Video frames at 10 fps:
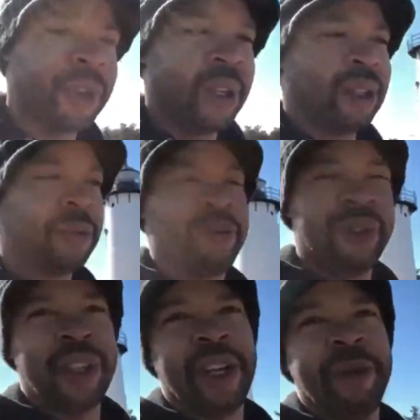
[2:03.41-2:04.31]
Man,
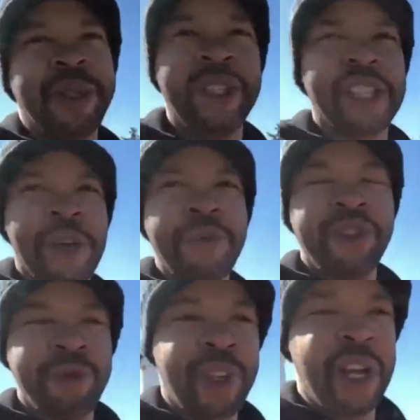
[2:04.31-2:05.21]
how many
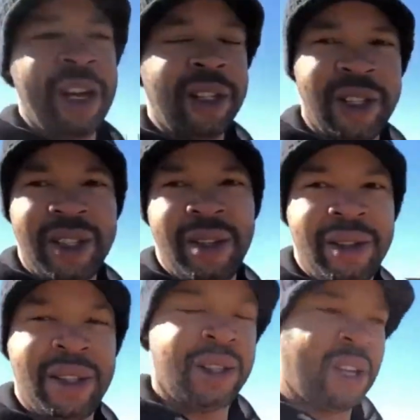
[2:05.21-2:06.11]
times you've gone
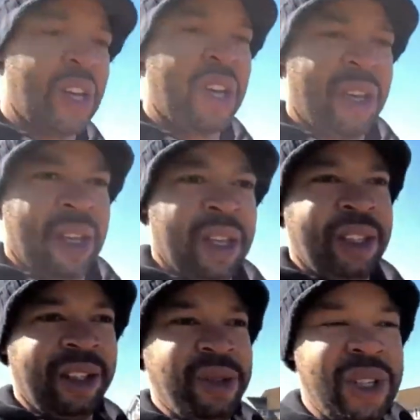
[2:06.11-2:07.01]
since?
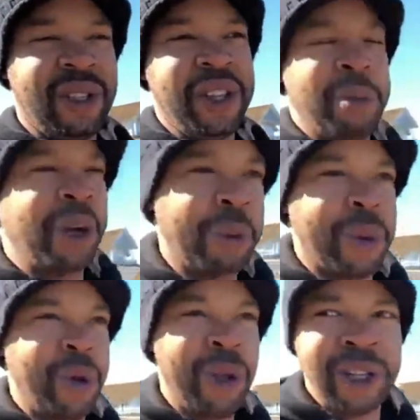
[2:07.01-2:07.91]
The interesting thing about
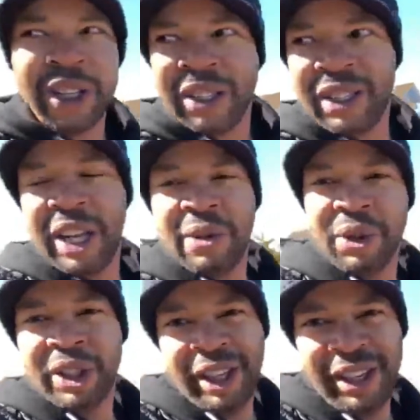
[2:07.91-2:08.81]
bowling is it
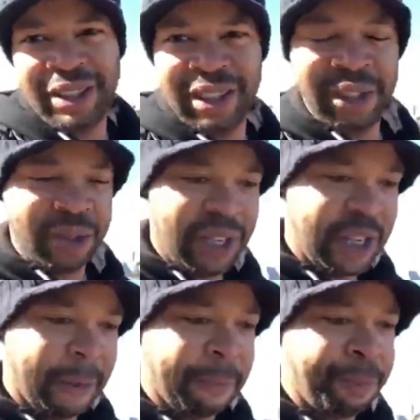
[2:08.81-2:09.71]
never changes,
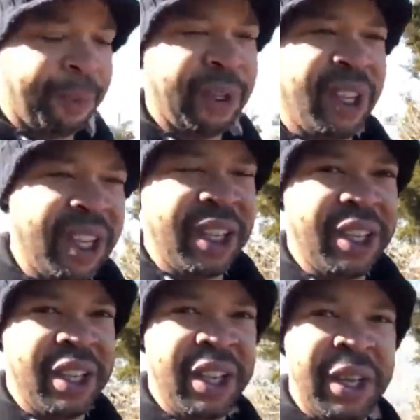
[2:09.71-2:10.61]
right? The
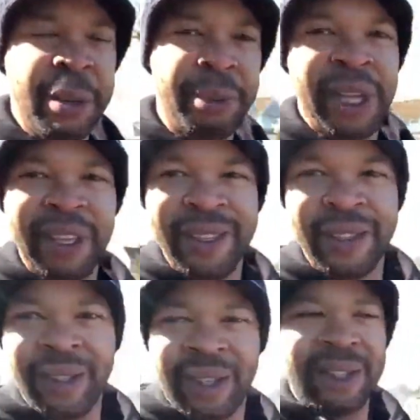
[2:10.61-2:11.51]

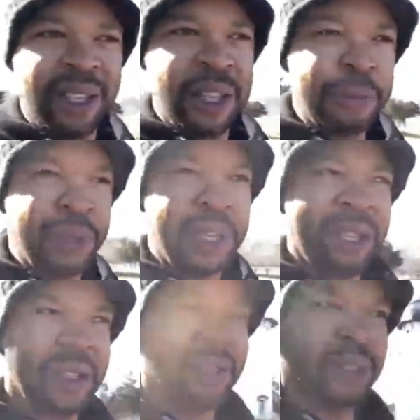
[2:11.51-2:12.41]
pins are the same
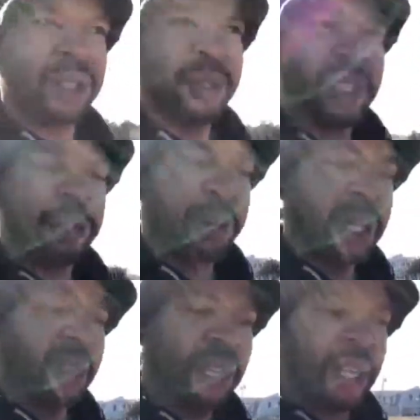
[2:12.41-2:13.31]
pins. There's still ten
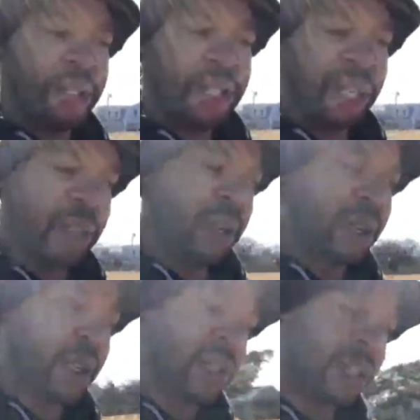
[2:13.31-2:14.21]
pins down there
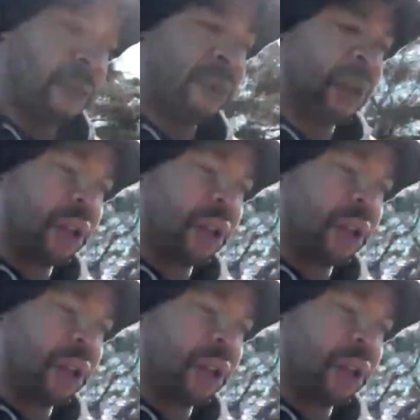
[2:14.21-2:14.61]
all the time.